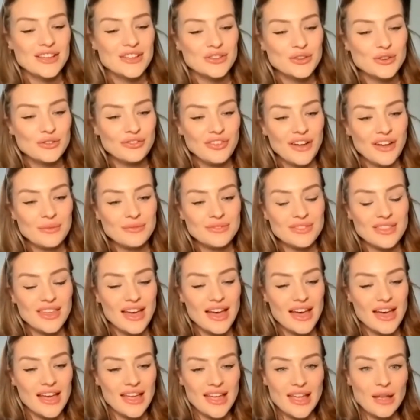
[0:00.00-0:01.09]
you found
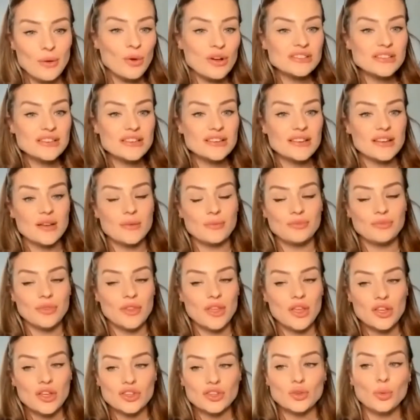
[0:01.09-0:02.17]
that
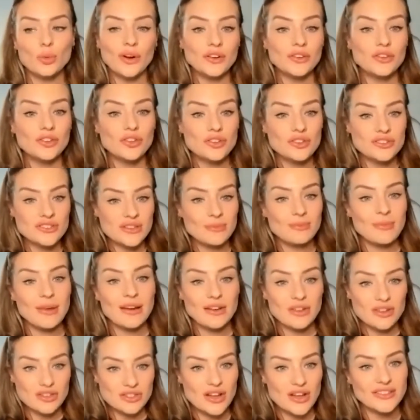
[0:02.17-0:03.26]
you weren't using
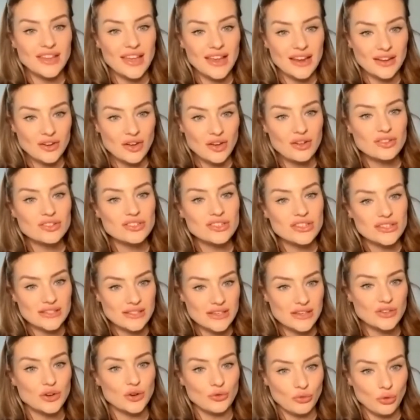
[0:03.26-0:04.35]
Microsoft technologies
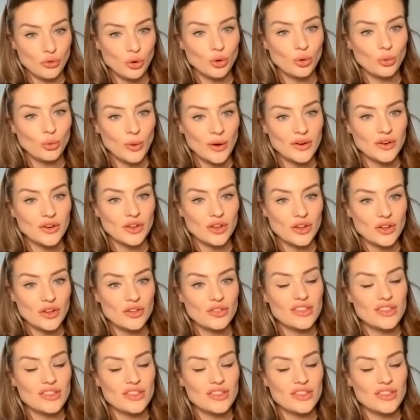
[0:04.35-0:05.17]
in your role, were you?